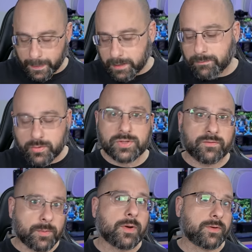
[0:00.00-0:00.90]
and most
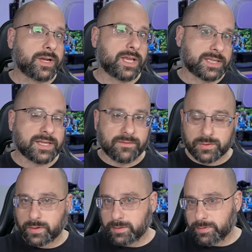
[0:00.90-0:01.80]
of them are running at
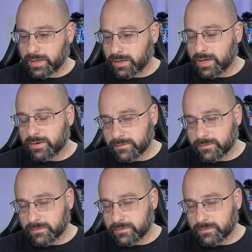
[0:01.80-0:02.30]
720p